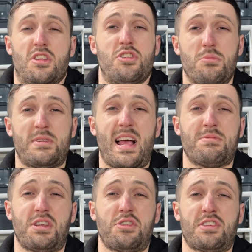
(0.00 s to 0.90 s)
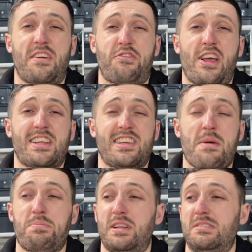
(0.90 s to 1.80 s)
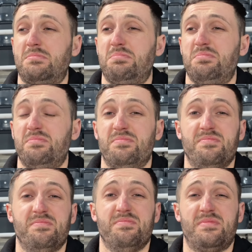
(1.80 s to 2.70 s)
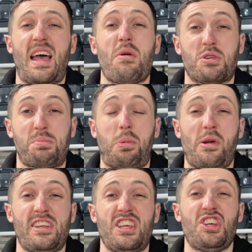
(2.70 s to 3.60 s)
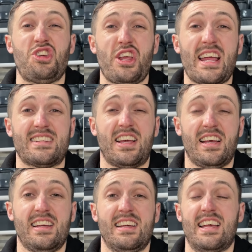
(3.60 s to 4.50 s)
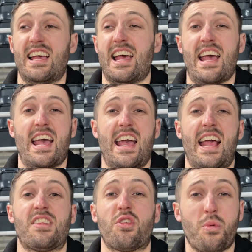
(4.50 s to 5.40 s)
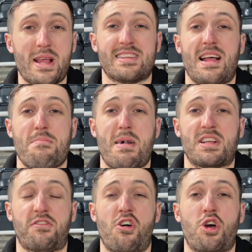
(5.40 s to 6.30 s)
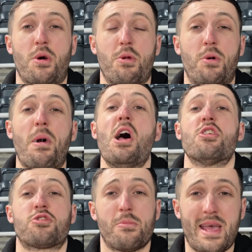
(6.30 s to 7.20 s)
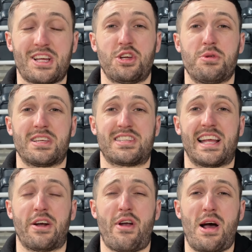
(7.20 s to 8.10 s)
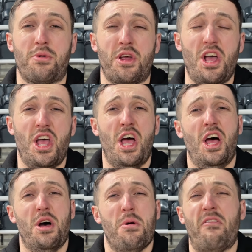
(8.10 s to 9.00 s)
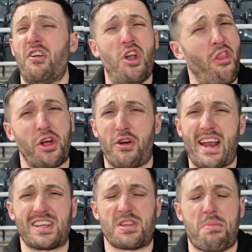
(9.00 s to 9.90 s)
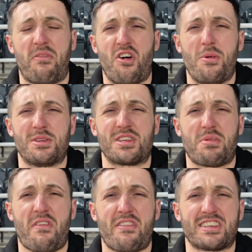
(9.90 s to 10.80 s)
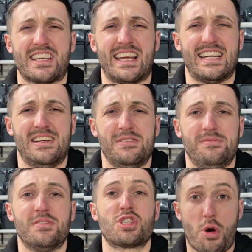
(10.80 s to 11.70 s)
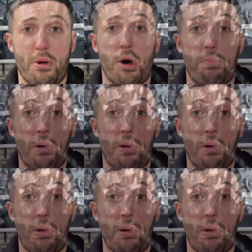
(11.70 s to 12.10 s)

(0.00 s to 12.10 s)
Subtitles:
sometimes you just have to accept that that was pretty shit. It's the West Ham match flow coming up, so make sure you stick around for not the greatest of performances we've ever seen. It's coming up.